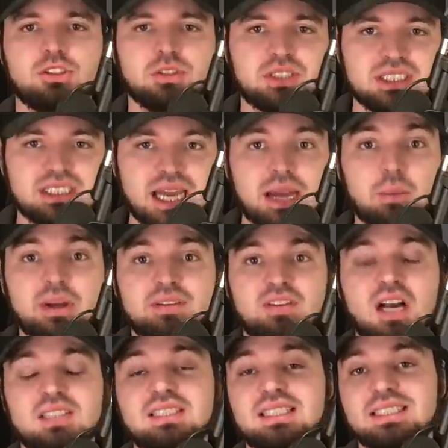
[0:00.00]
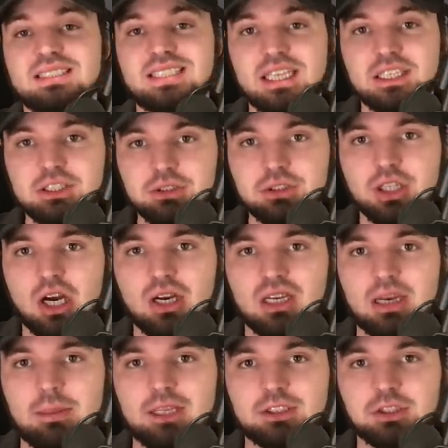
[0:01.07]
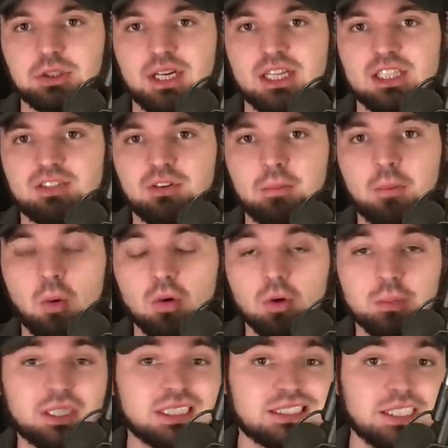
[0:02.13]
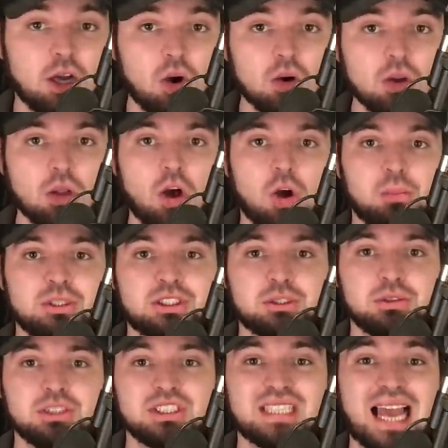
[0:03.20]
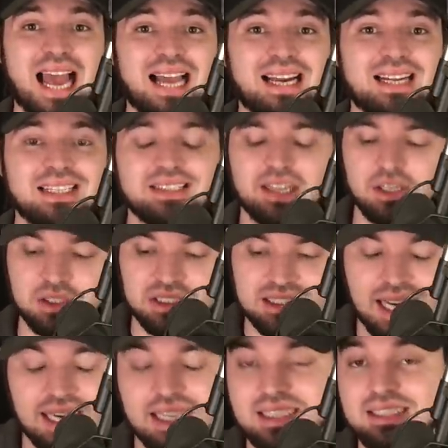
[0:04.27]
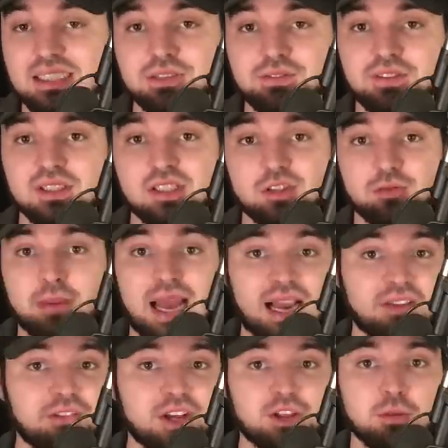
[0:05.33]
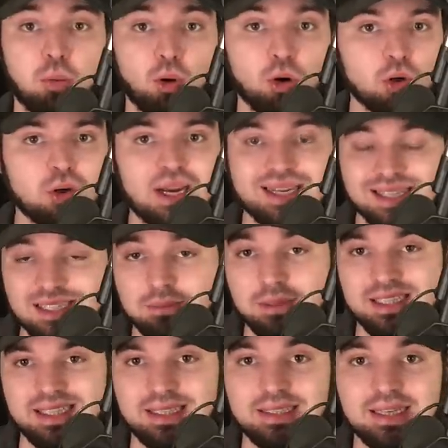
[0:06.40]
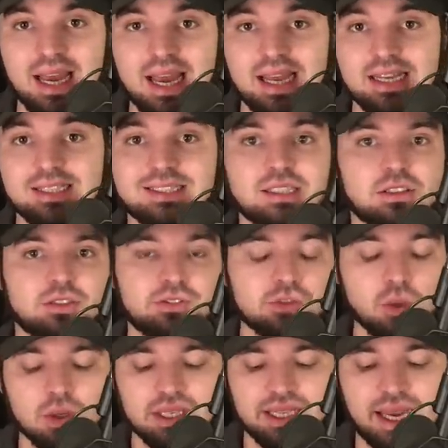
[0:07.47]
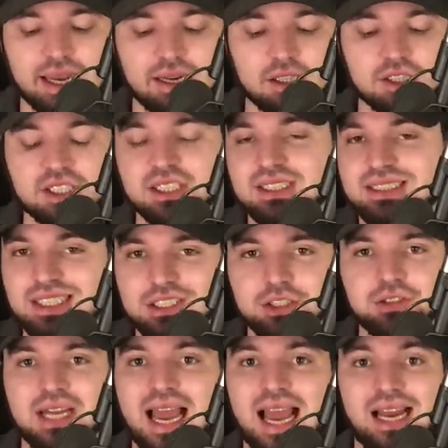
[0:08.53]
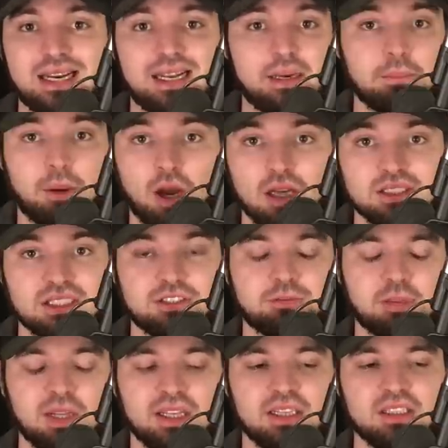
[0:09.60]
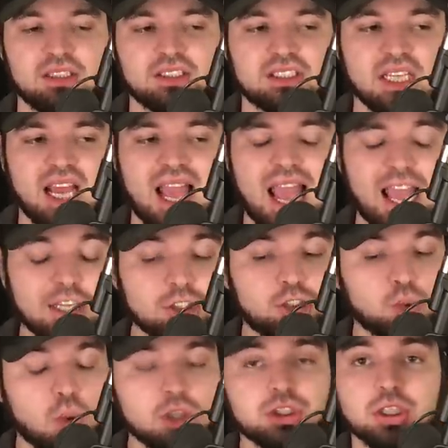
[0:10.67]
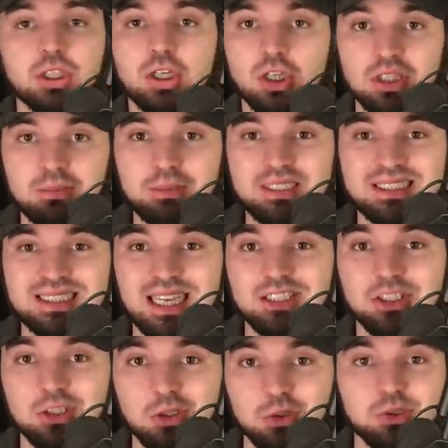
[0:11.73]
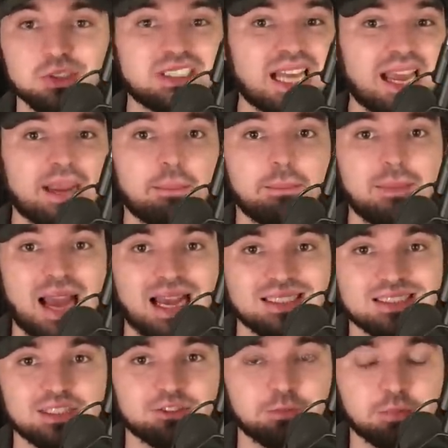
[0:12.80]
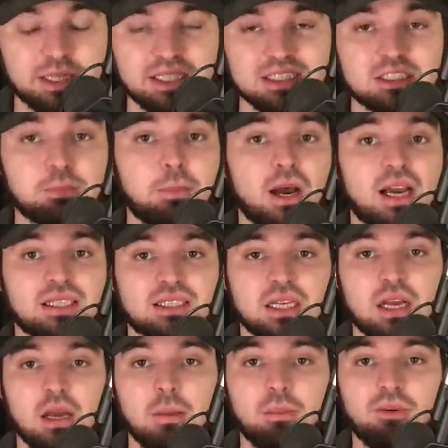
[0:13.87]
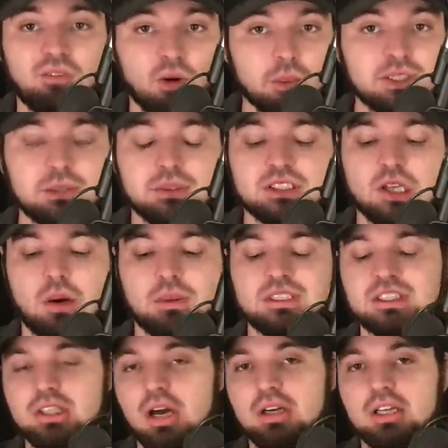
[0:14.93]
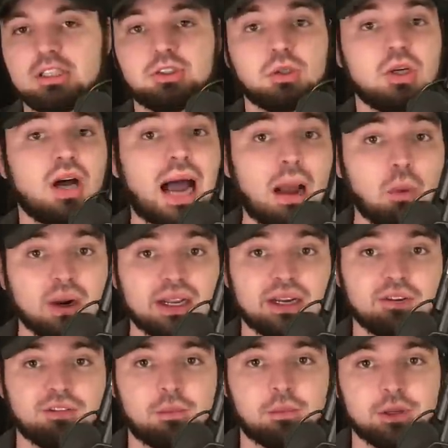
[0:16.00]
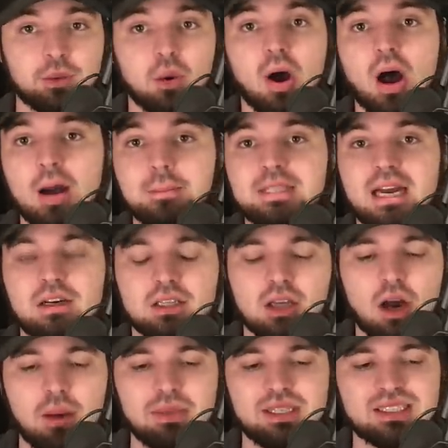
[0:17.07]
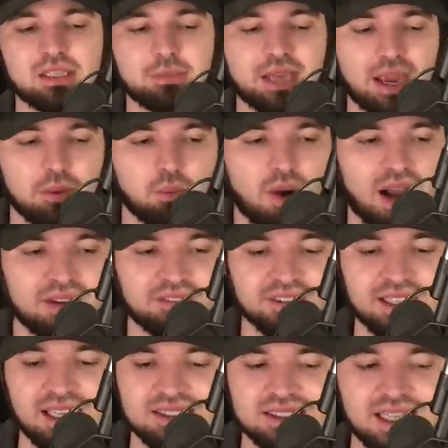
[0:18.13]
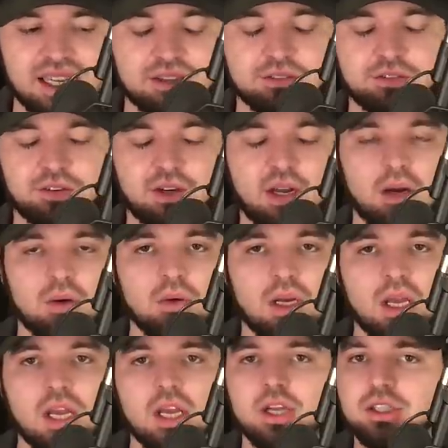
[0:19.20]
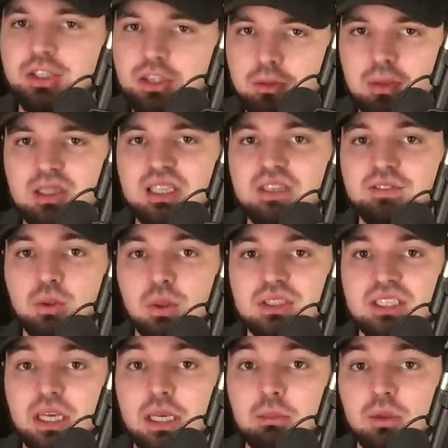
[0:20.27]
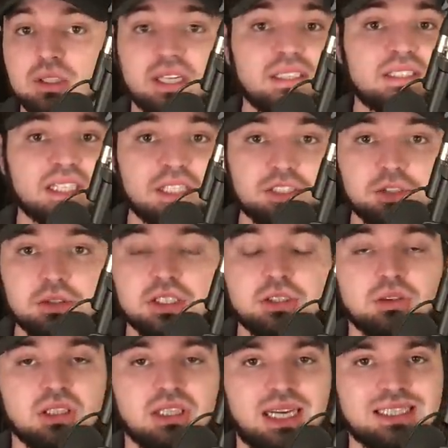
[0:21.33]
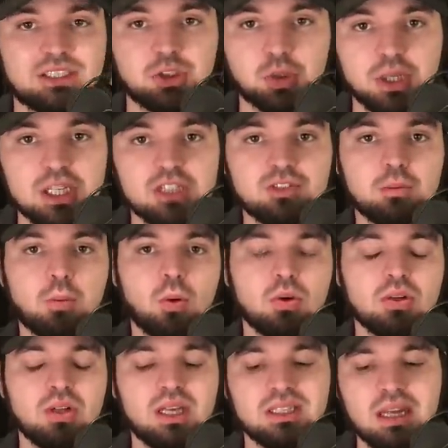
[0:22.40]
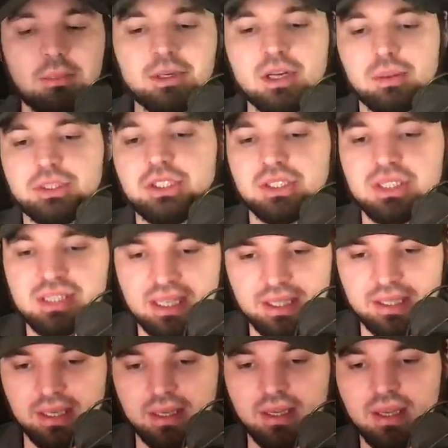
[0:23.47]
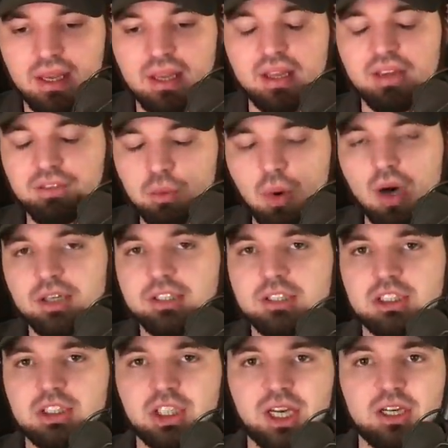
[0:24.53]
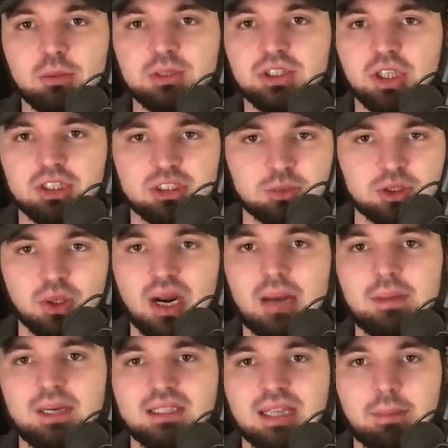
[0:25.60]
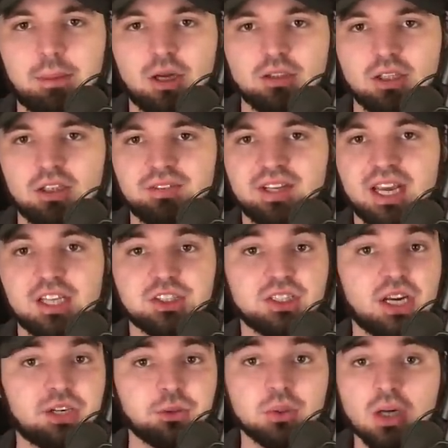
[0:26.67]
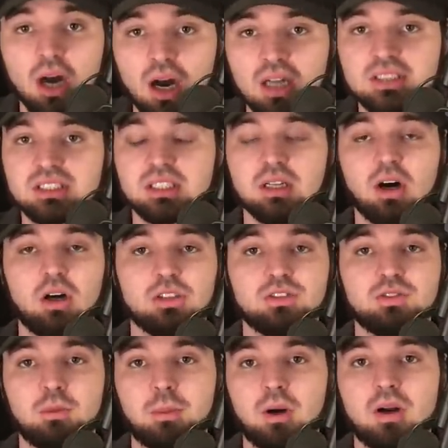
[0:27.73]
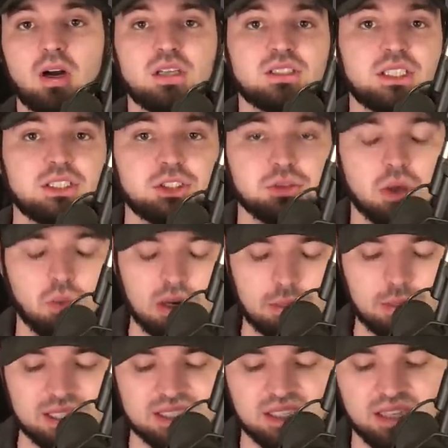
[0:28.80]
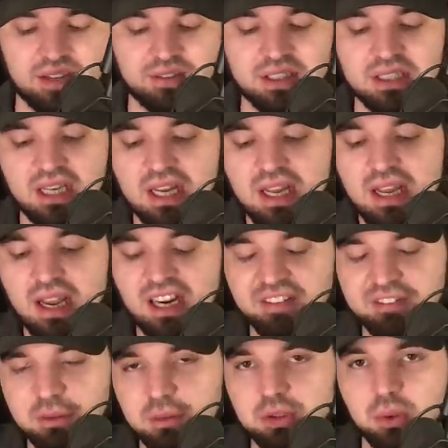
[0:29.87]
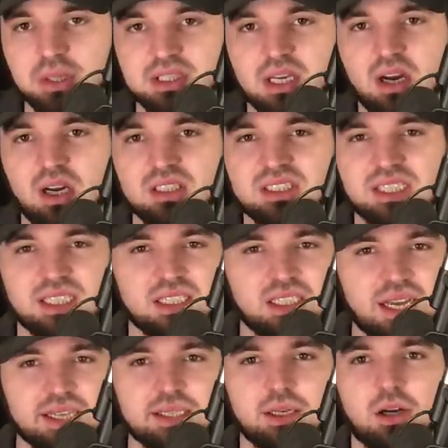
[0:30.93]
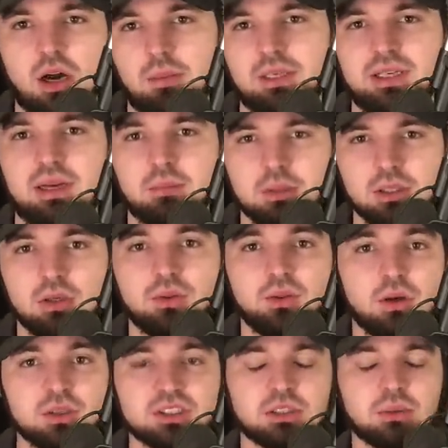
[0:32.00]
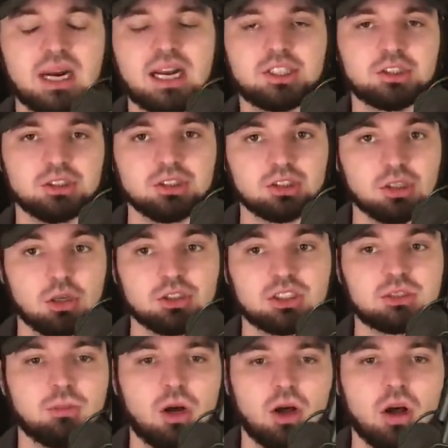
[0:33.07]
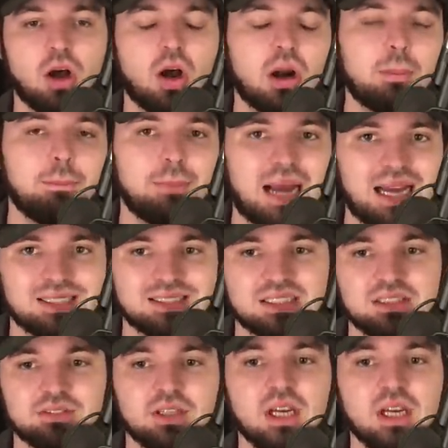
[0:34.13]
So today we have got to continue talking about the transfer portal because the Oklahoma Sooners add in their second defensive back via the portal in as many days. The Florida Gators continue to add in positive players, and Georgia could be set to lose a massive piece. But before we do, as always, yawn of the drill, I want to hear from you. Hop down to the comments, give me a Y for yes, N for no. Do you believe your team will continue to utilize the transfer portal, and let me know what you're thinking. If you are new to the channel, be sure to subscribe, hit that bell notification. I do constant college football content. You don't want to miss any of it. And if you enjoy the content, like and comment down below. Those interactions, though small, are massive